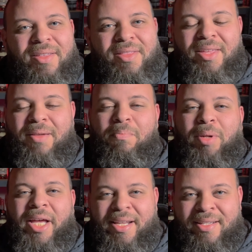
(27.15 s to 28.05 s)
than
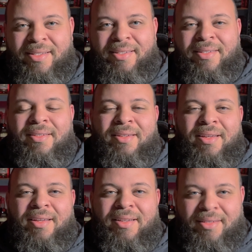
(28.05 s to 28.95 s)
Blanton's
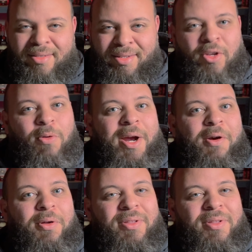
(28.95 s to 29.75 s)
Single Barrel.